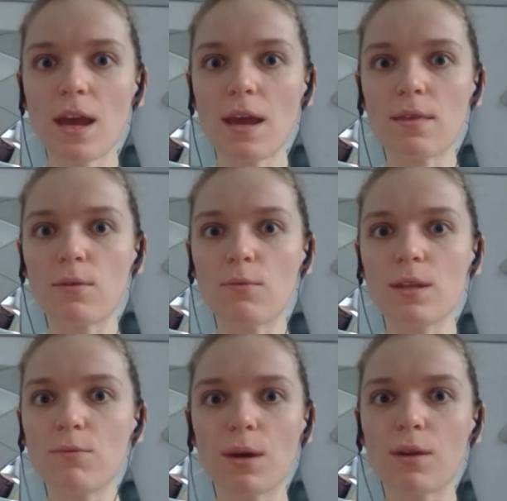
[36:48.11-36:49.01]
And
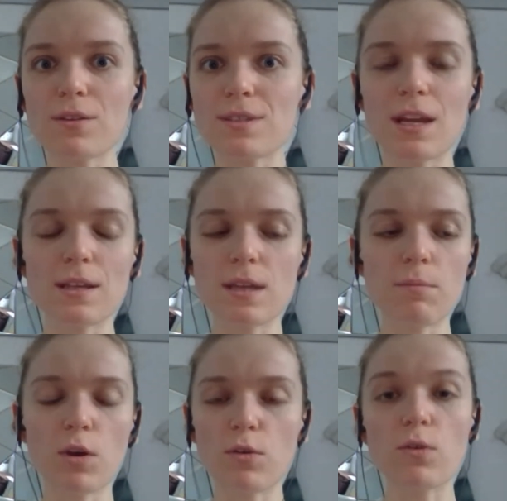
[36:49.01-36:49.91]
we are not telling
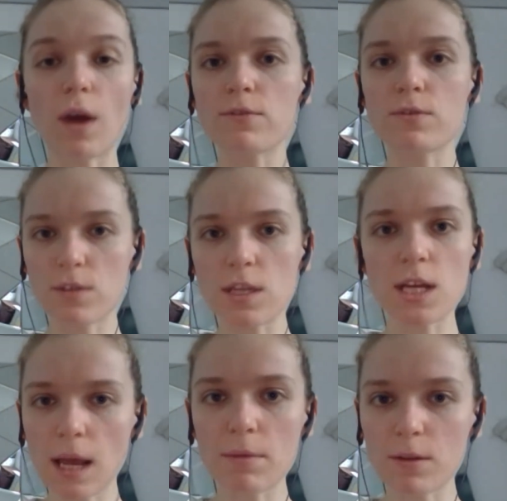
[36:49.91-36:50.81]
them, no, you have to study
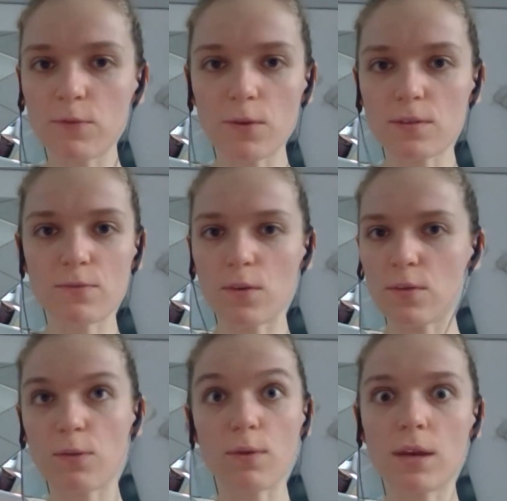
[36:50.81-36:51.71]
climate first
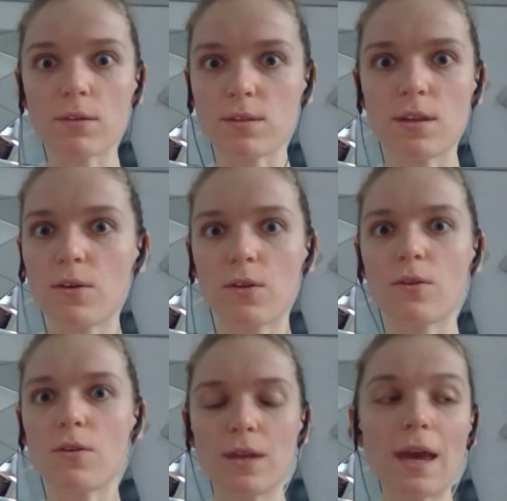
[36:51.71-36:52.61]
for 3 years.
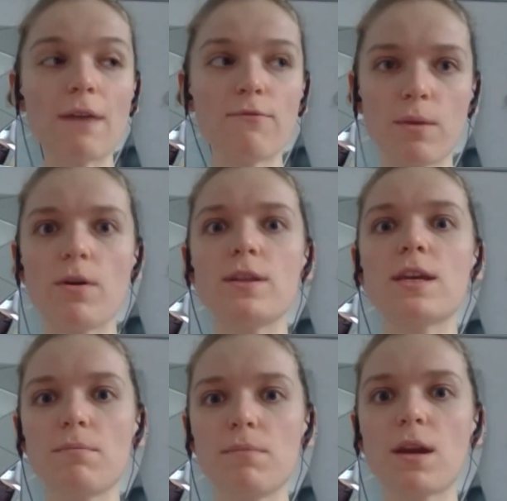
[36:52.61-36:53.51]
No. Everybody
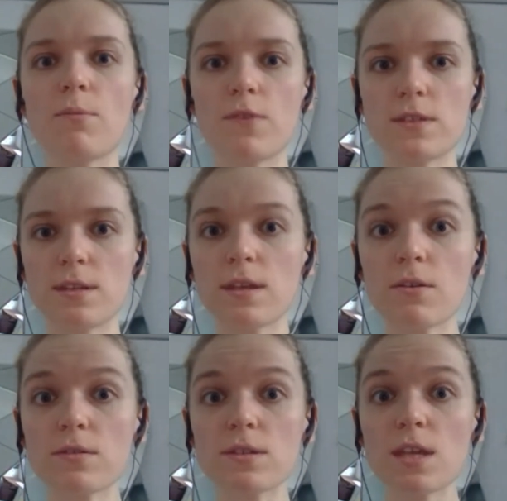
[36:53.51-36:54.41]
can become
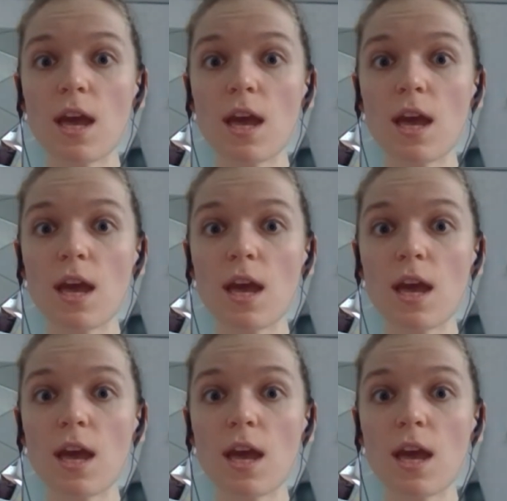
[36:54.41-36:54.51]
facilitators.